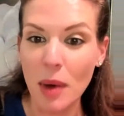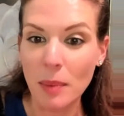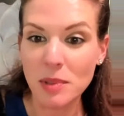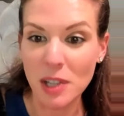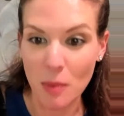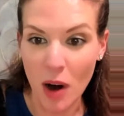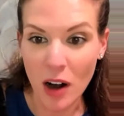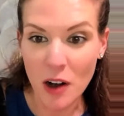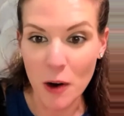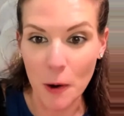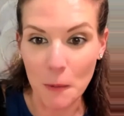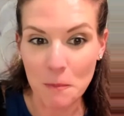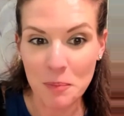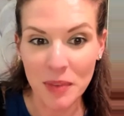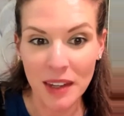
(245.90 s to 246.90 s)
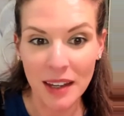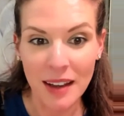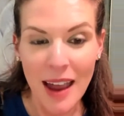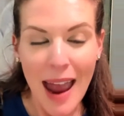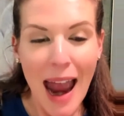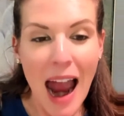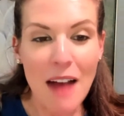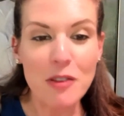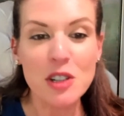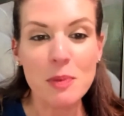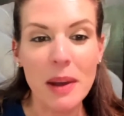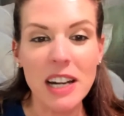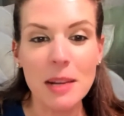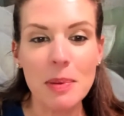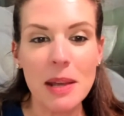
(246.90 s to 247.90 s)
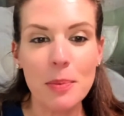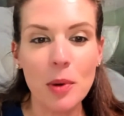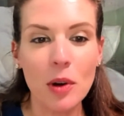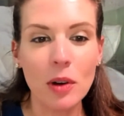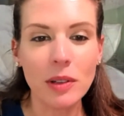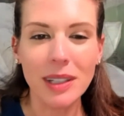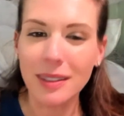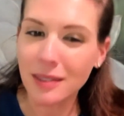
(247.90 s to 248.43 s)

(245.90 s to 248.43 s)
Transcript: up tomorrow. Average-minded people,